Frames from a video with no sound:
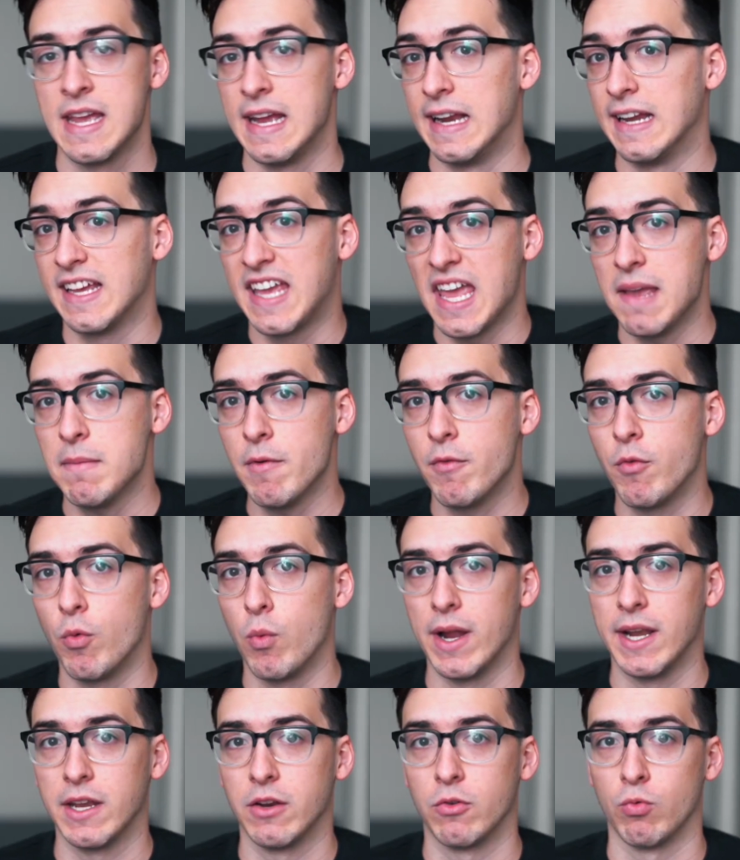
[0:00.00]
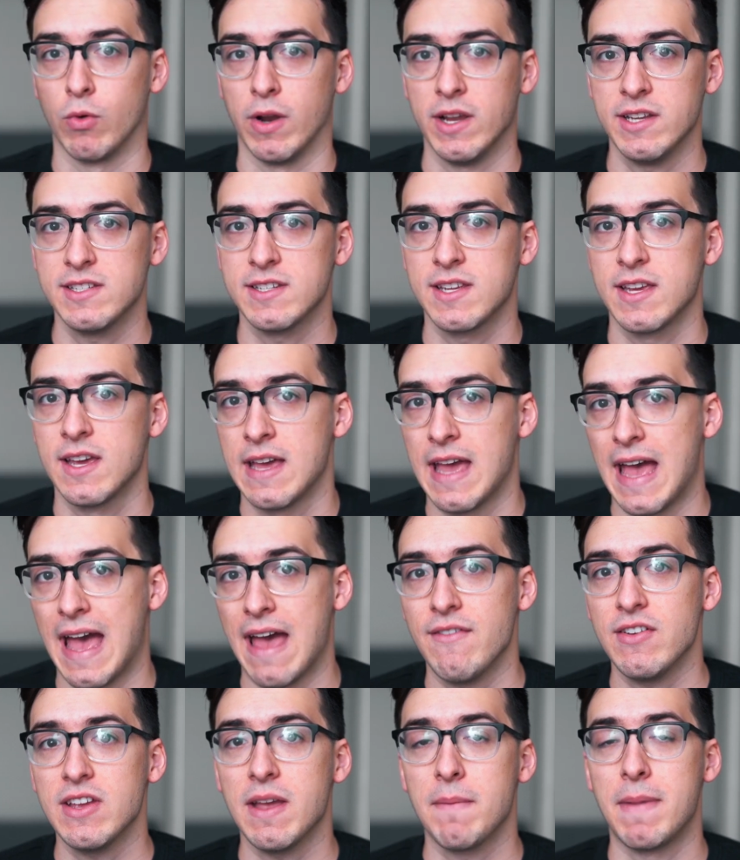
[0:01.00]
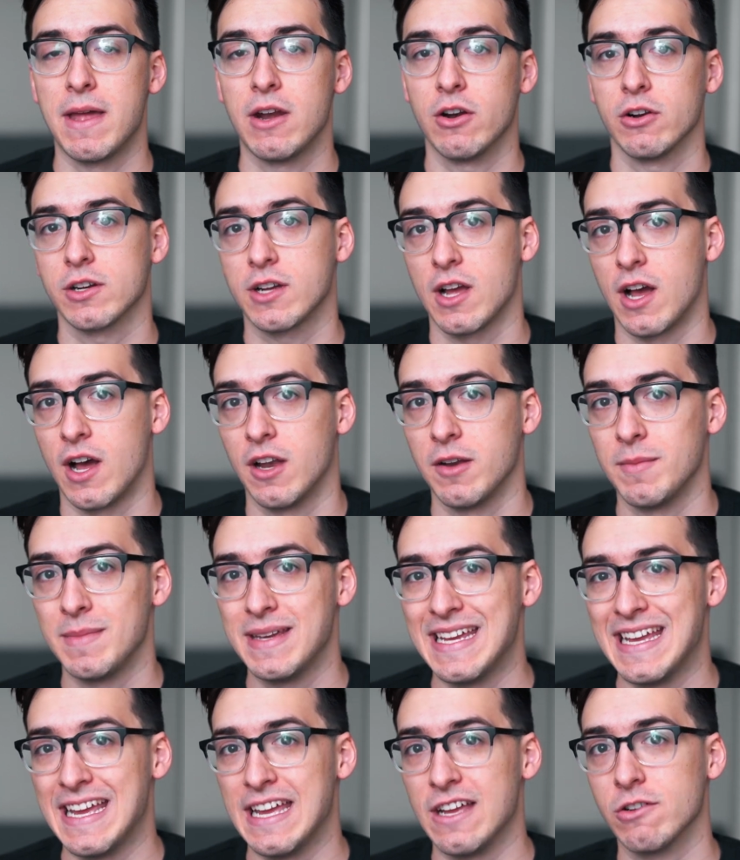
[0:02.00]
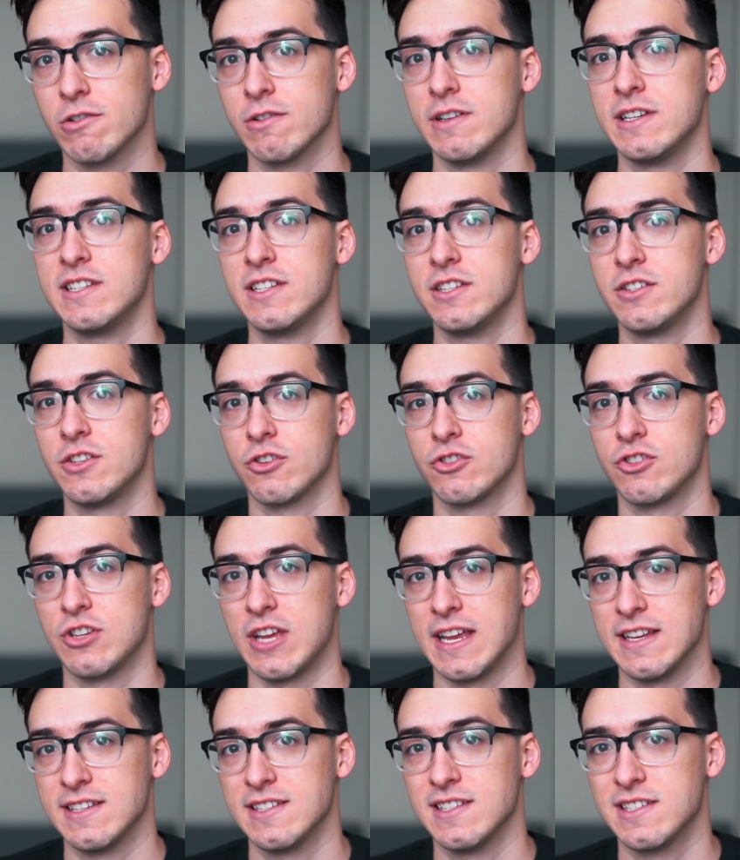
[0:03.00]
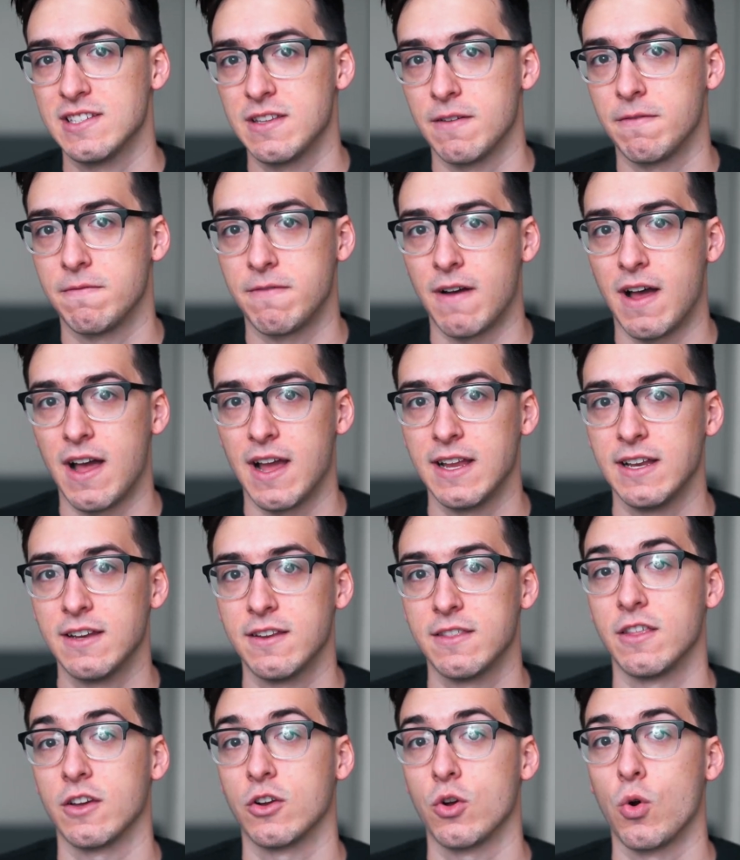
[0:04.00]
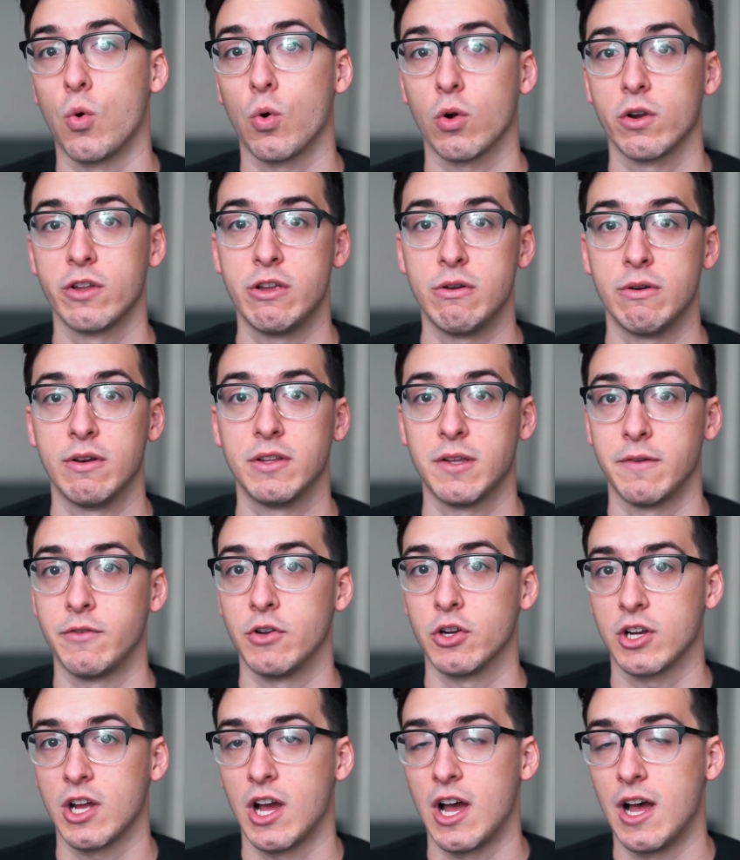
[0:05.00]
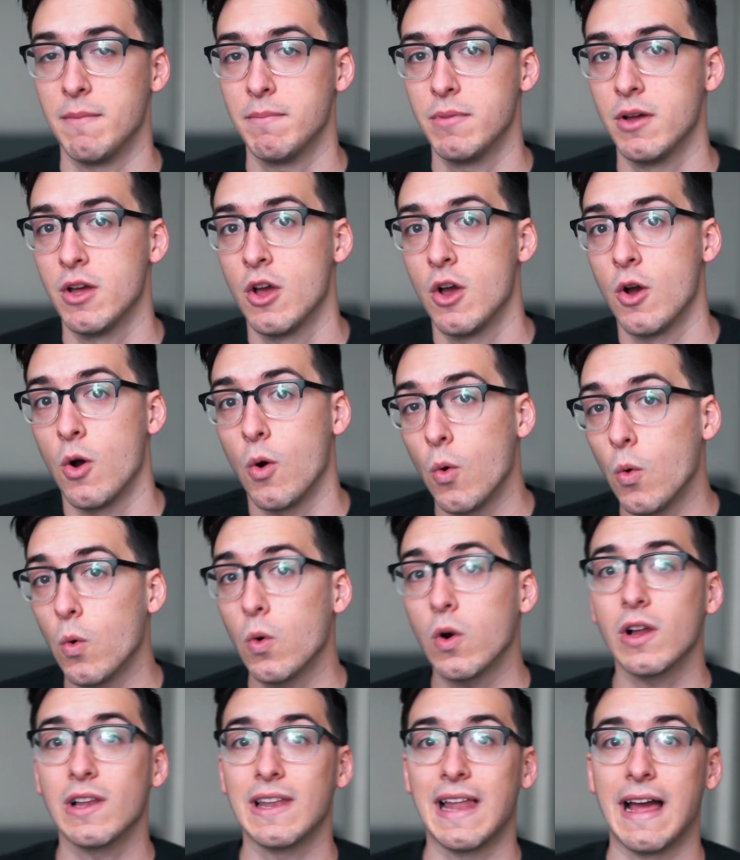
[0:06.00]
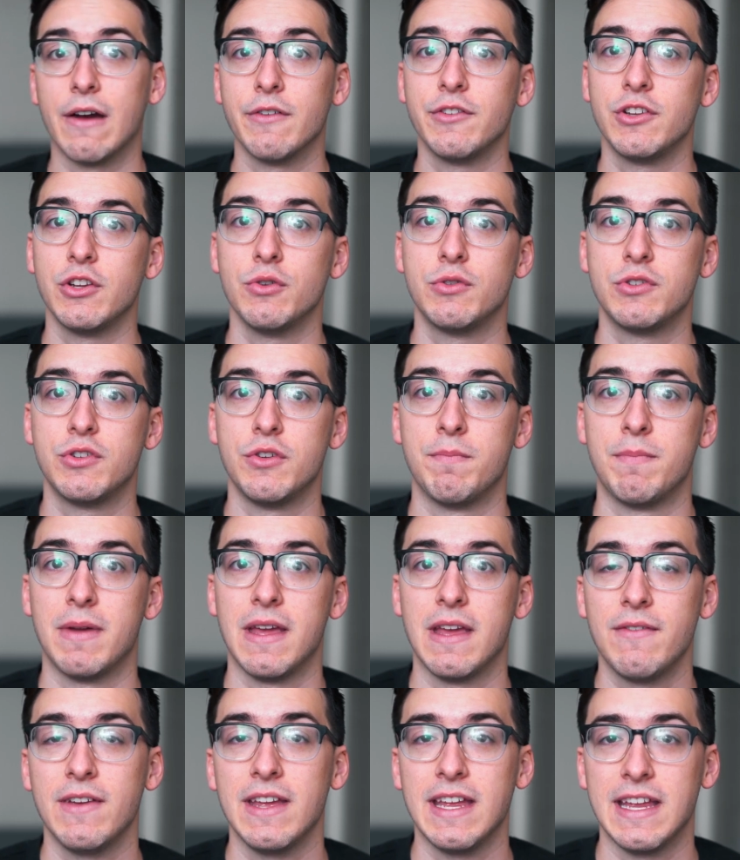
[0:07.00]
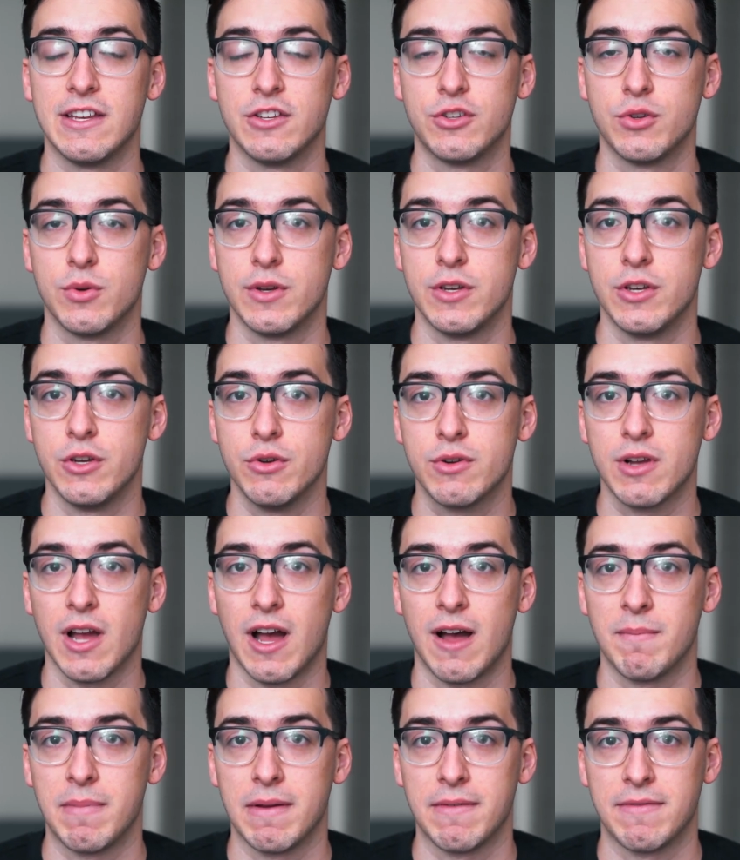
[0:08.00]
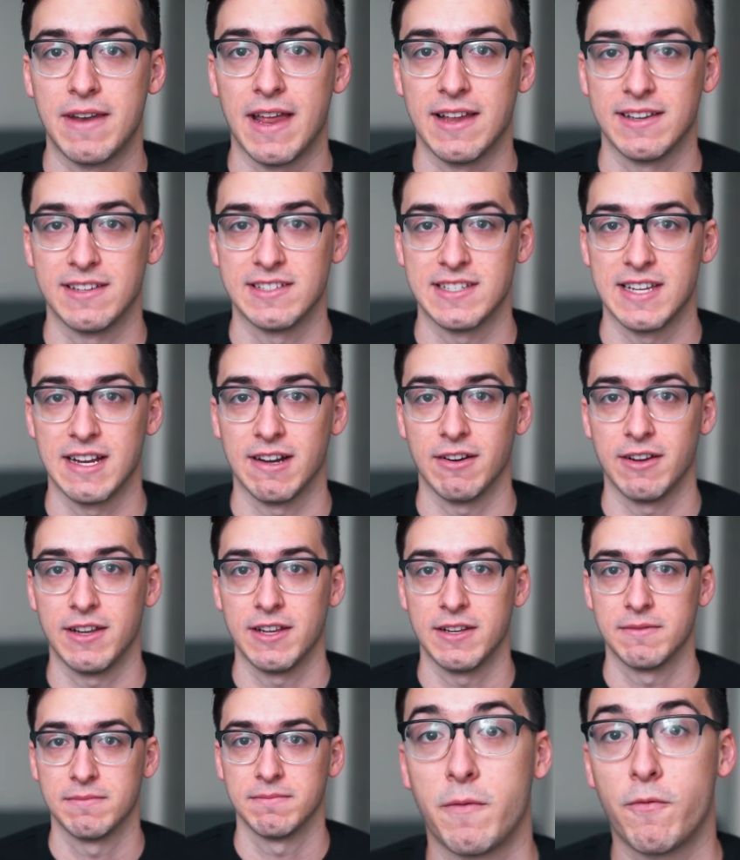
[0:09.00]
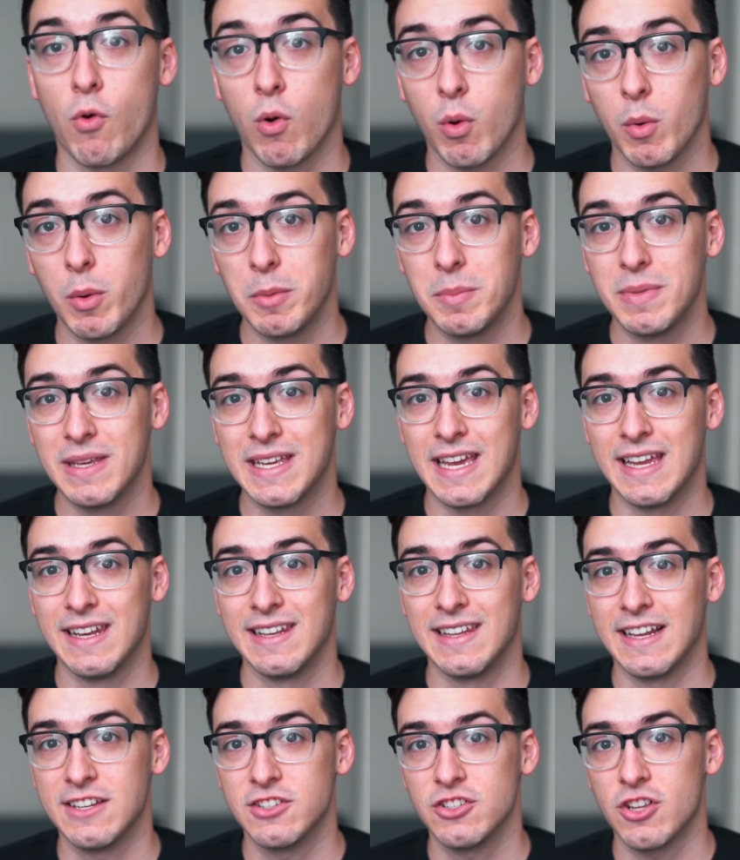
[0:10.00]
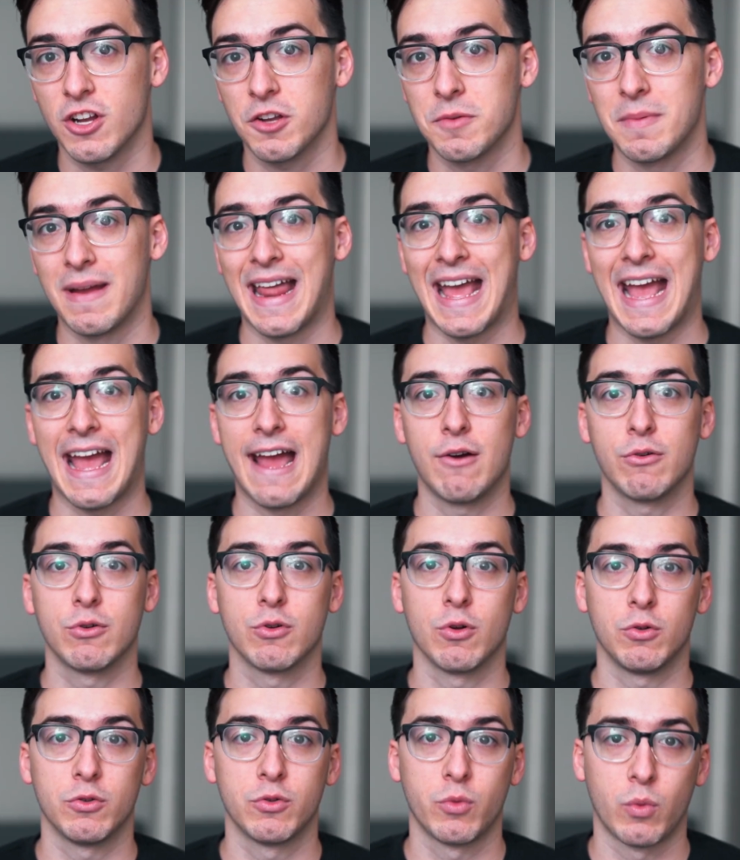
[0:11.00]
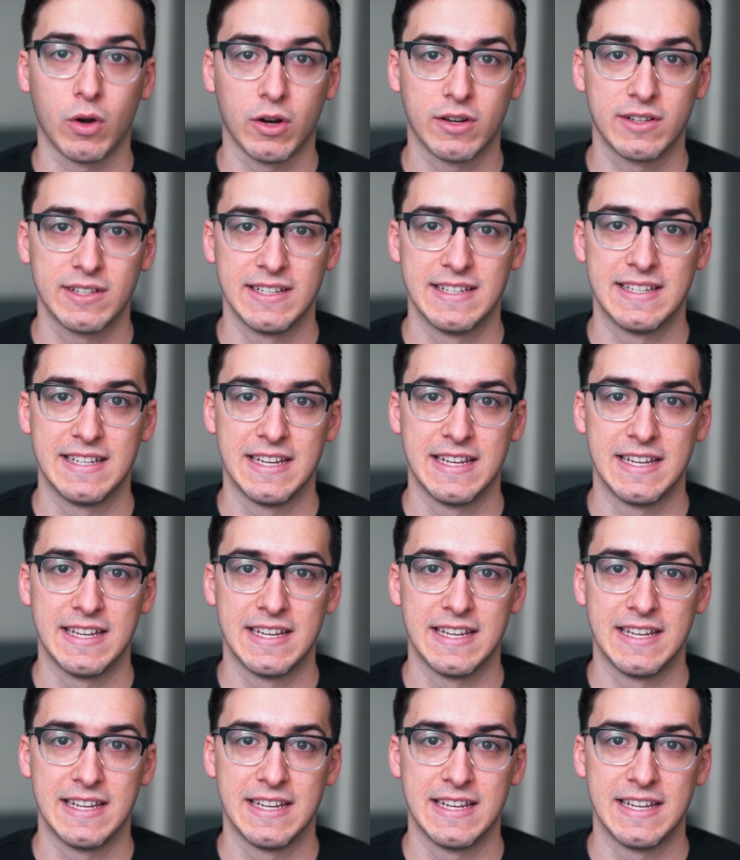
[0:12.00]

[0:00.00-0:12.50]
In a game of weighted risk, having a better economy increases your chances to find the core unit of your comp or allows you to pivot into a new comp if necessary. Before we begin, let's talk about how gold works in